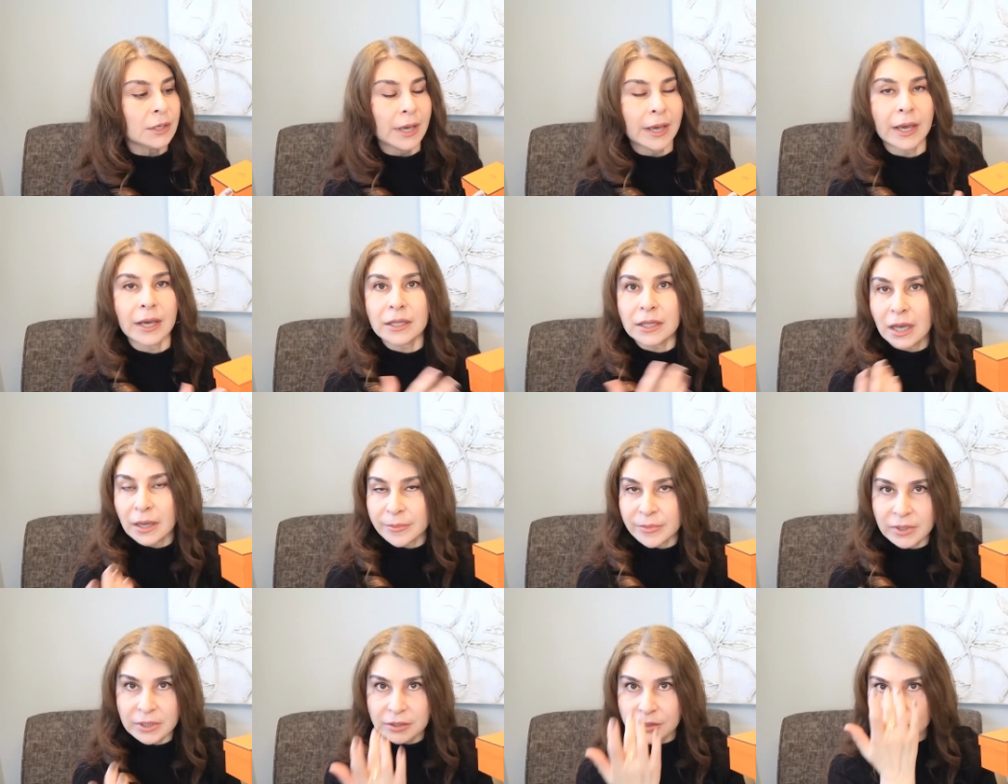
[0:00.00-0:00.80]
And I
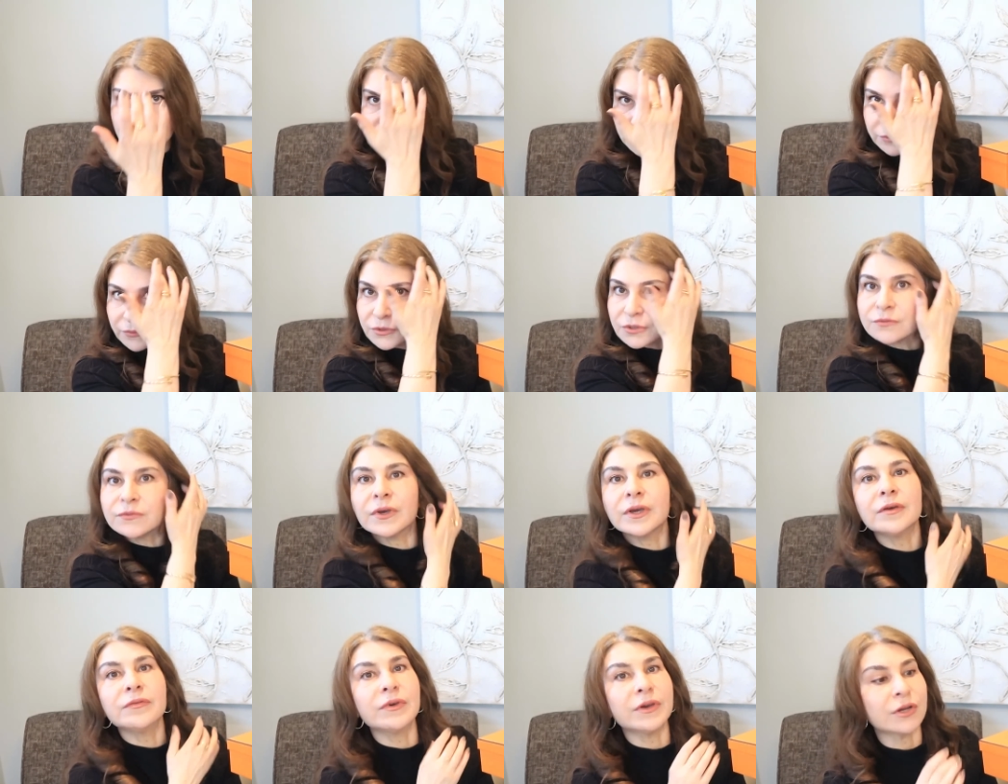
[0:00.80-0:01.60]
mean, she was
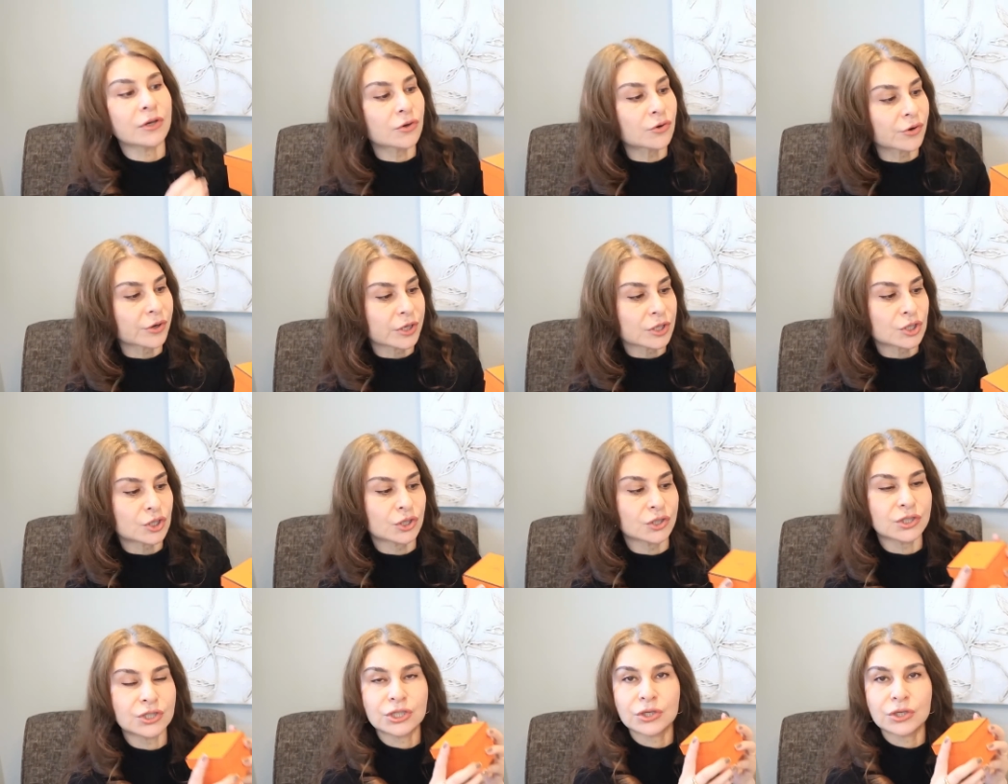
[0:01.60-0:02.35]
very, very gracious.